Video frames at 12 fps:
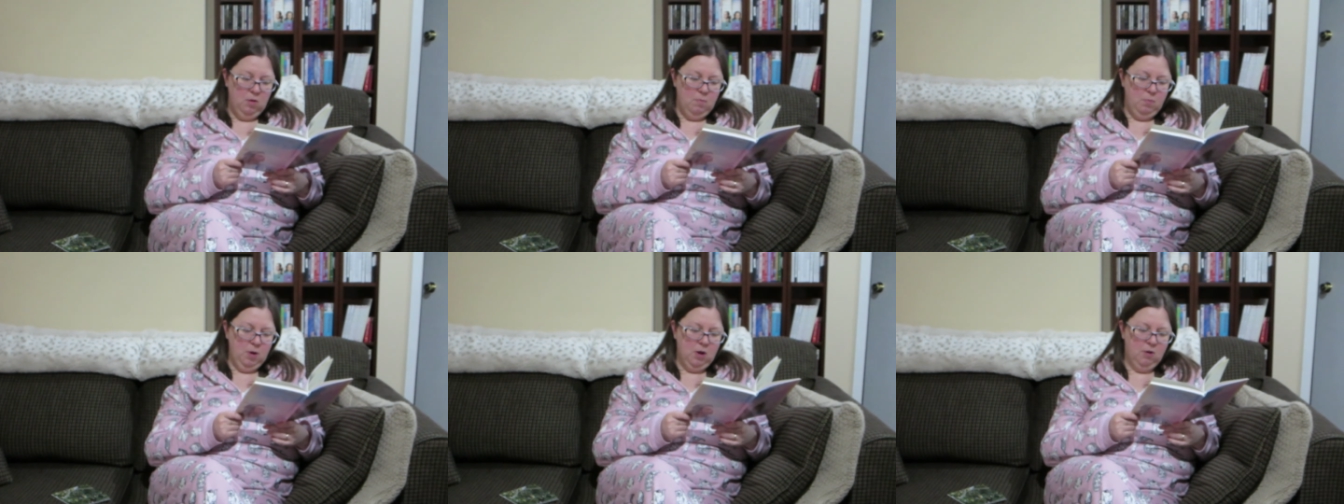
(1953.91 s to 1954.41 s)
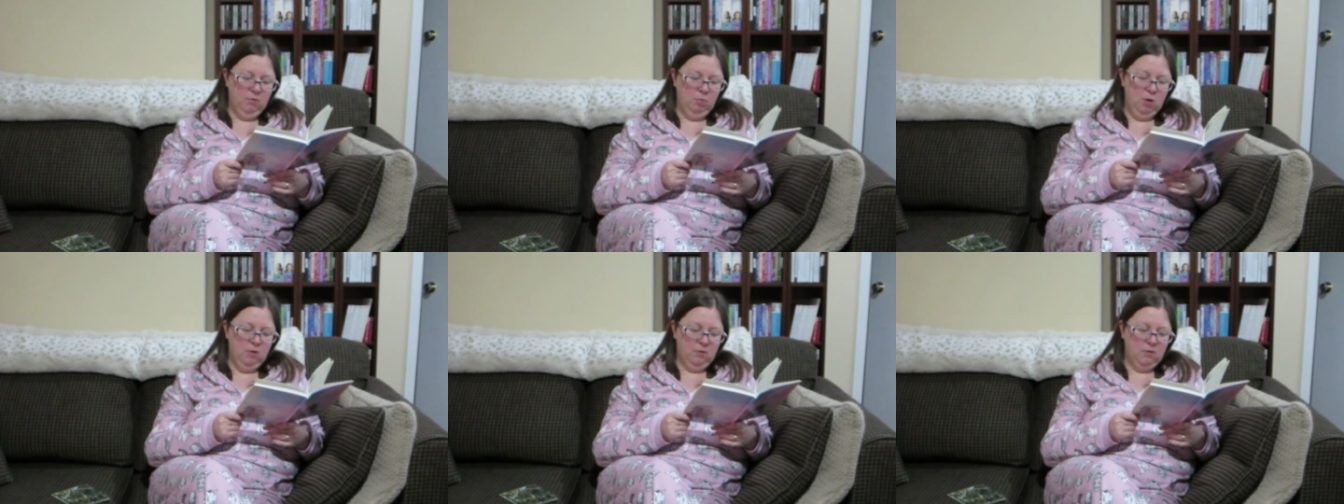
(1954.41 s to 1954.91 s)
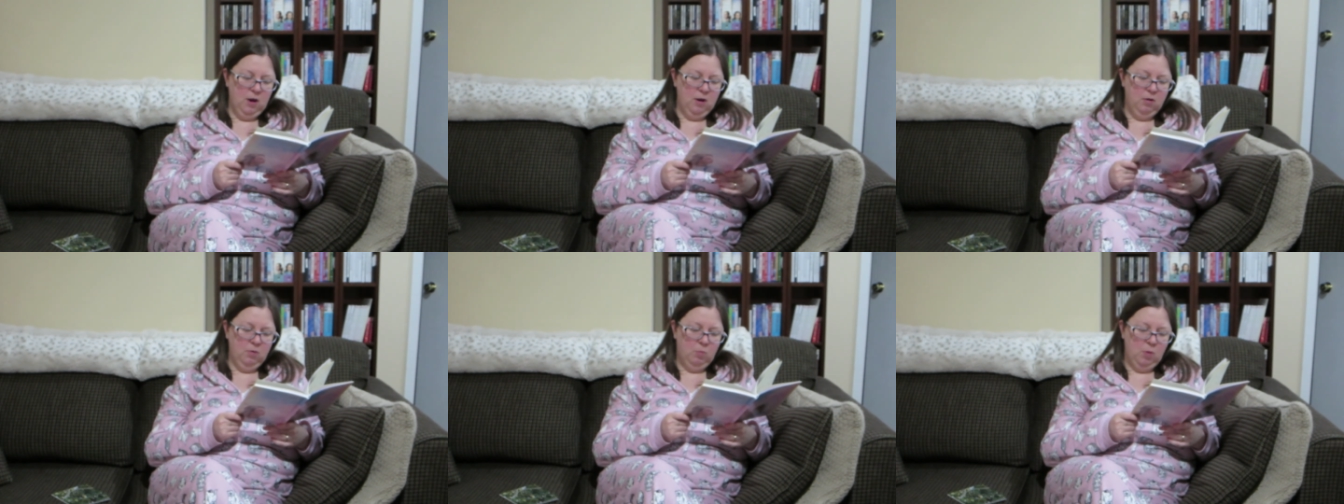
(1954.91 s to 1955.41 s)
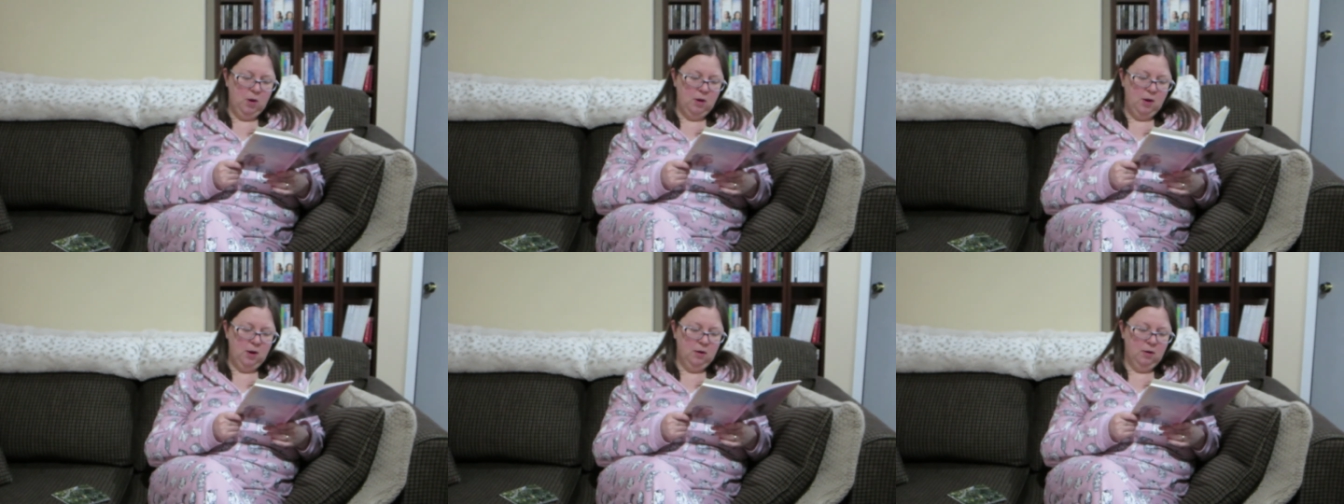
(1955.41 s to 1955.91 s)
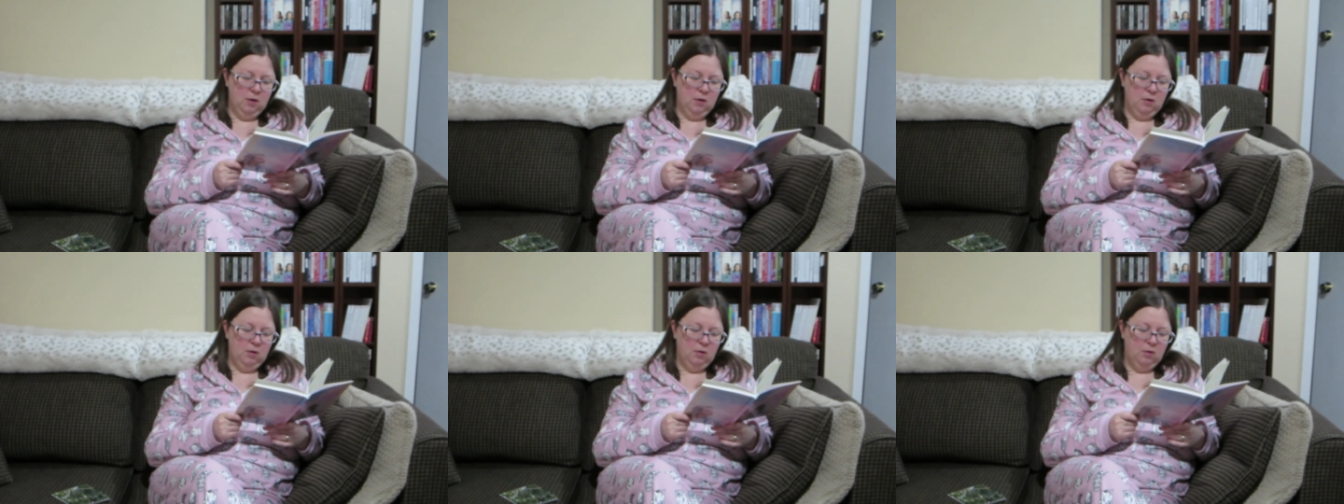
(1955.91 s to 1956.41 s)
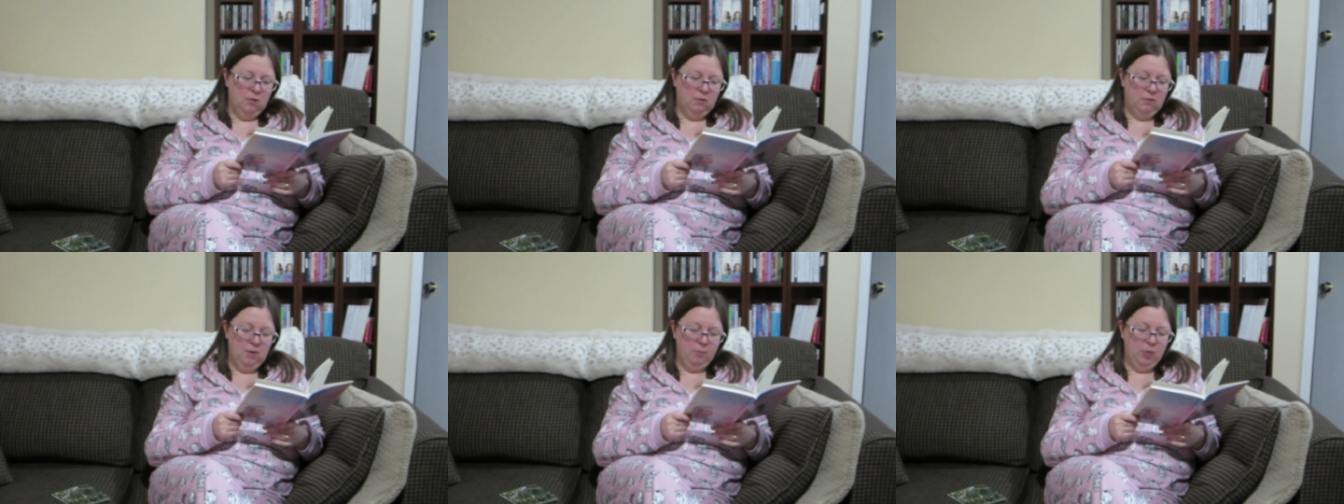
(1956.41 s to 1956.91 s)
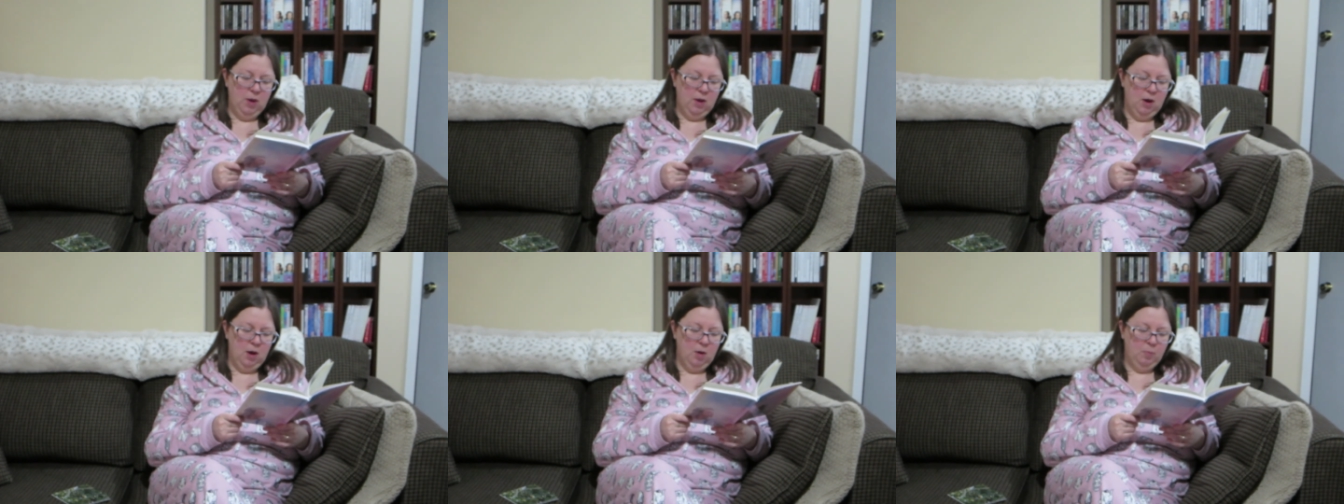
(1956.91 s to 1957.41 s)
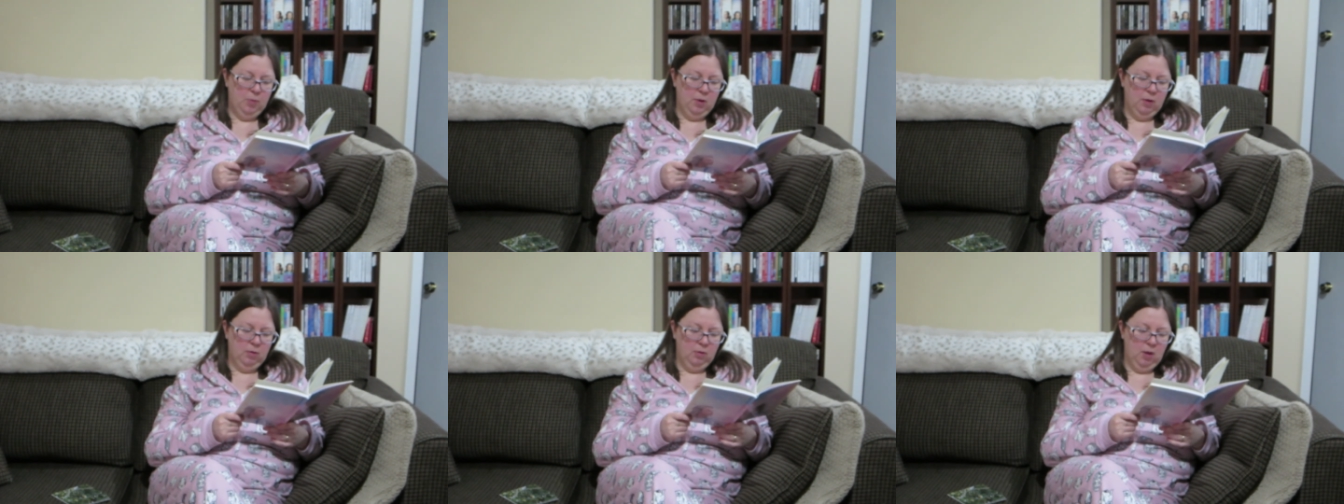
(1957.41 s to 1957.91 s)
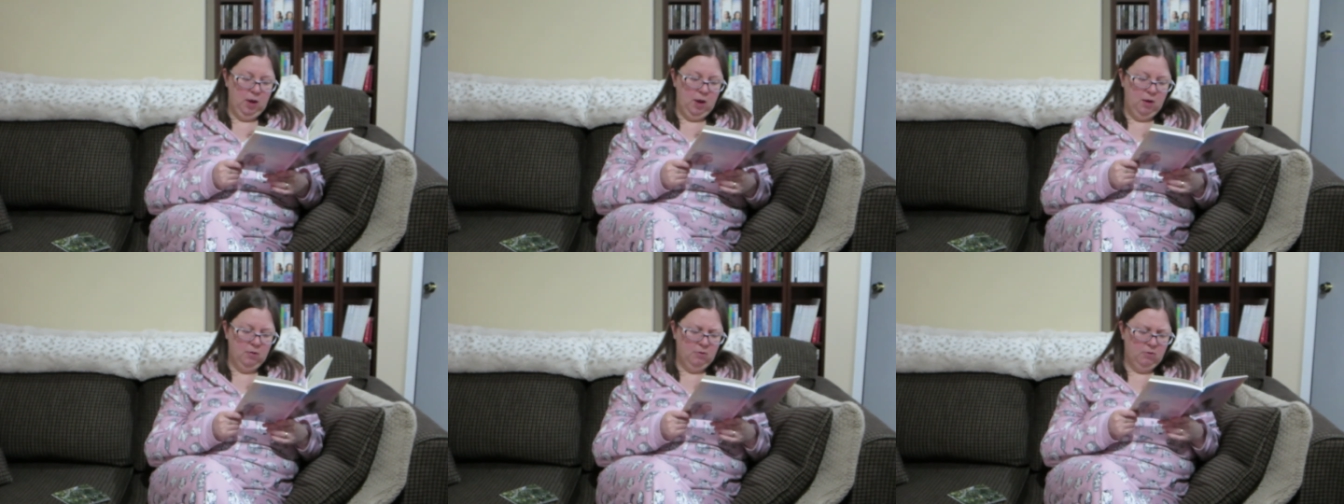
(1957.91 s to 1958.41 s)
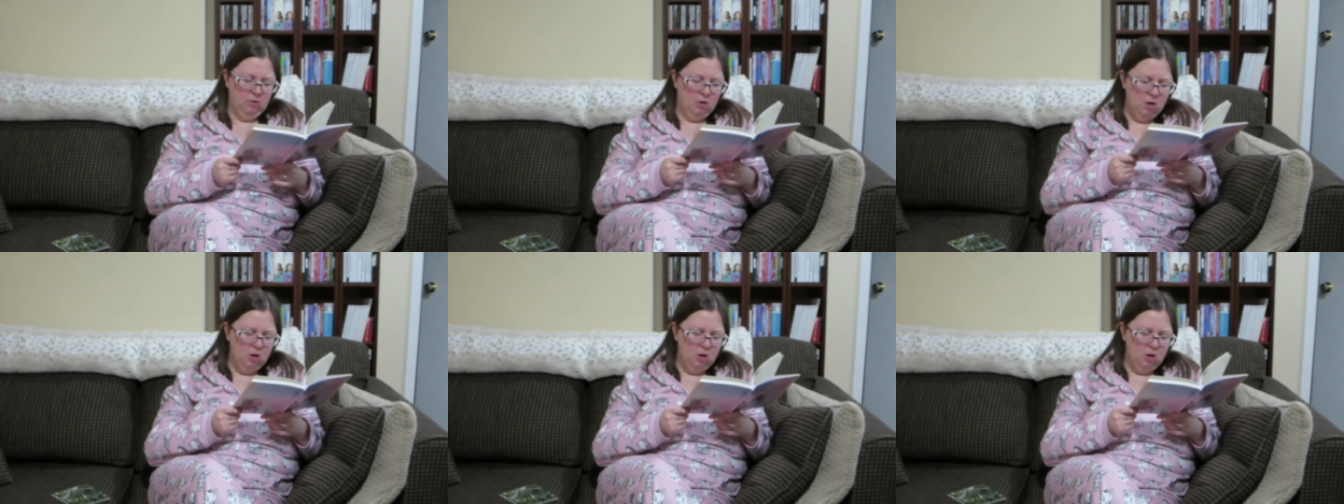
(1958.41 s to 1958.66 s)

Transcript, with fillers: because we decided we needed something up and light.